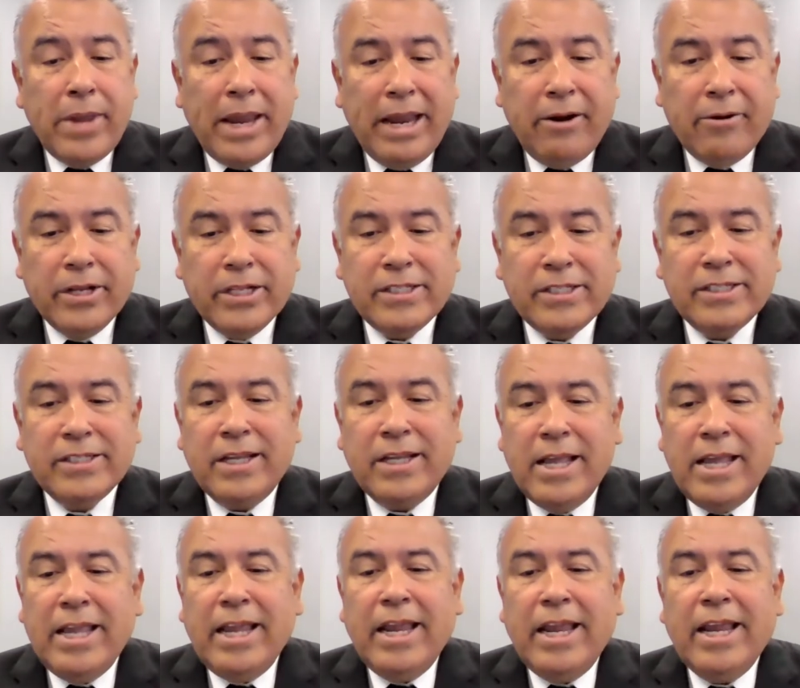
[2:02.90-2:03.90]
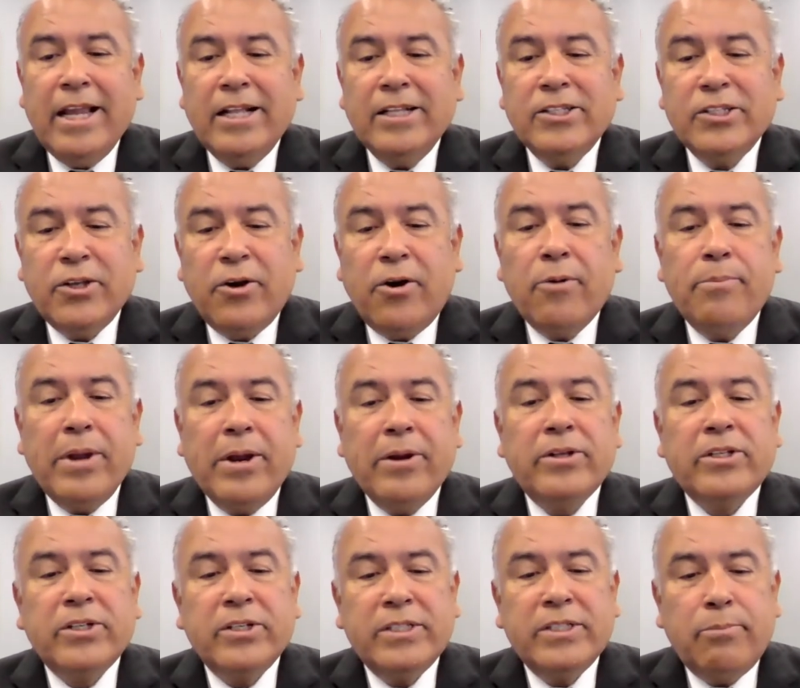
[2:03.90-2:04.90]
parents. And so our
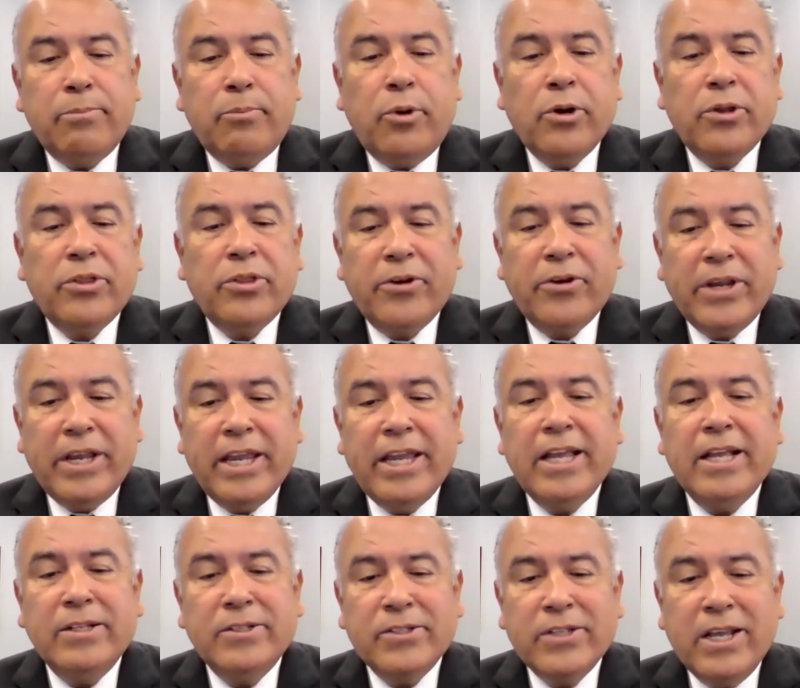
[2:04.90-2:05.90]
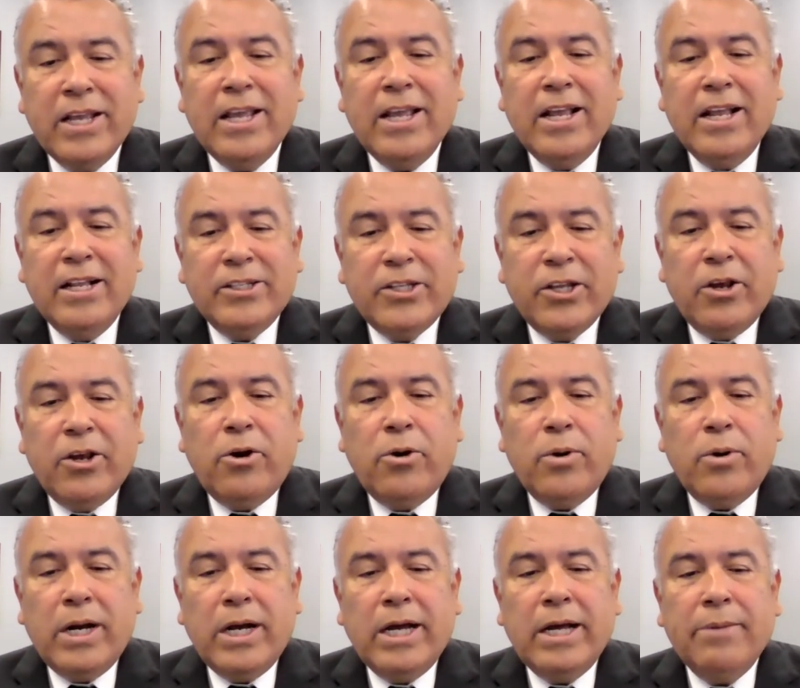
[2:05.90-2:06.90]
parents could support their kids.
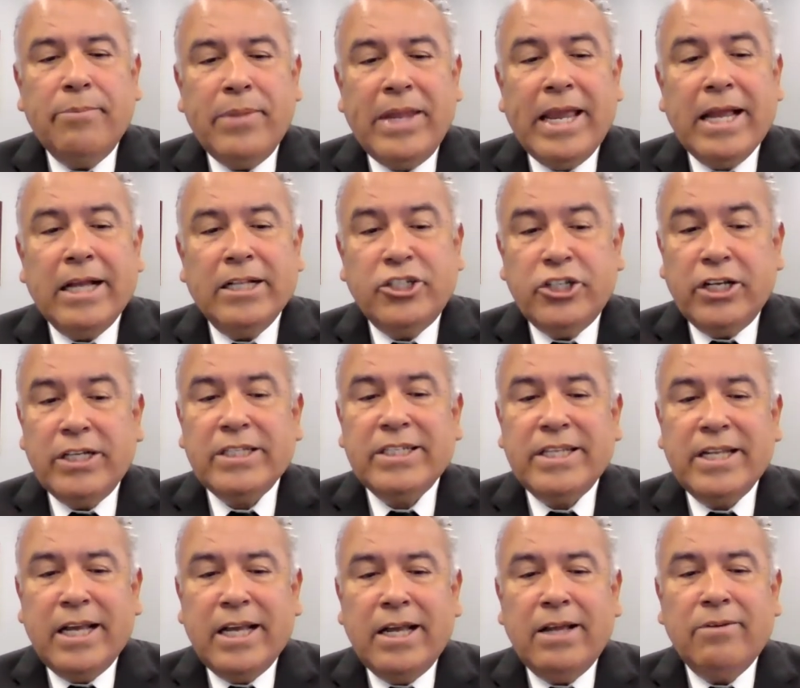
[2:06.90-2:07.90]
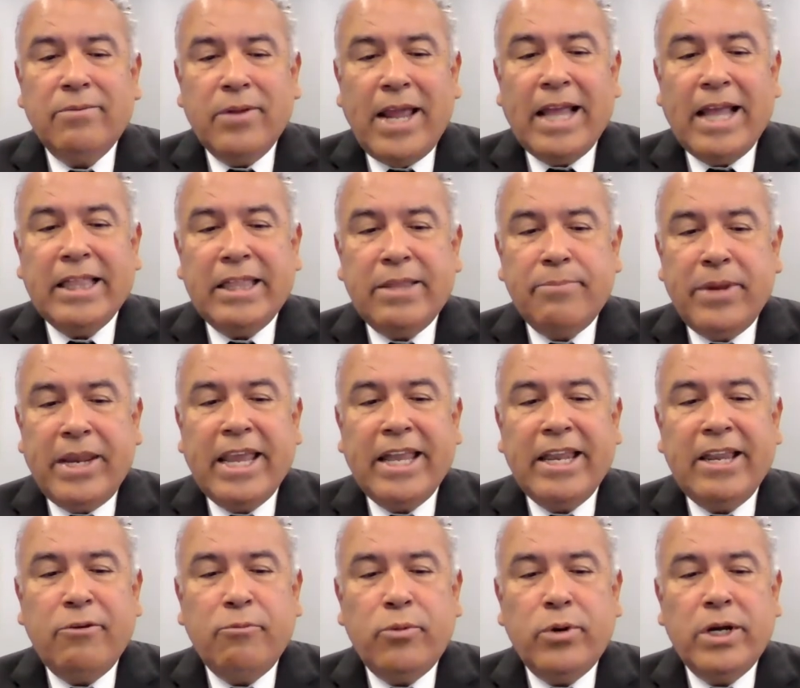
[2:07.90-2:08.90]
So yeah, just at the
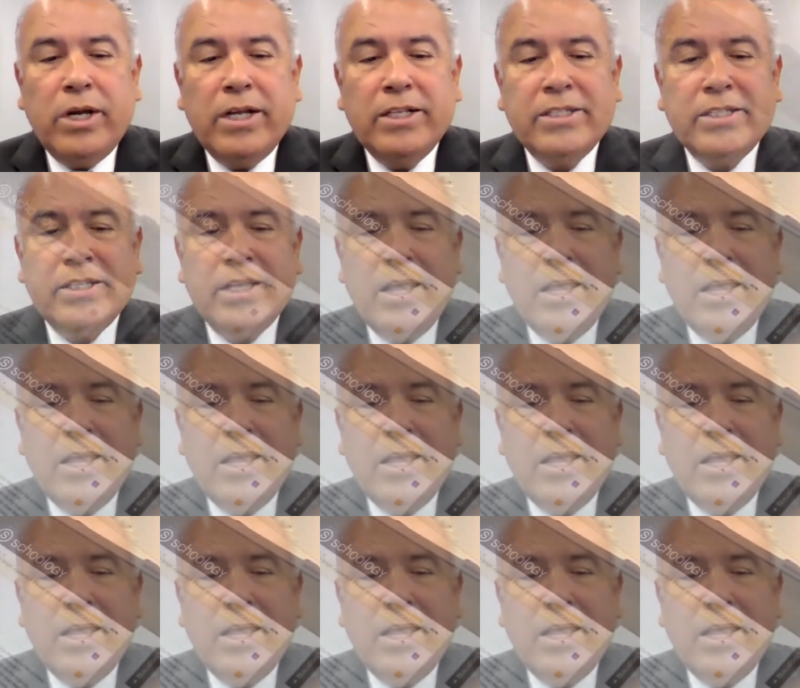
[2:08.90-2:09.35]
beginning was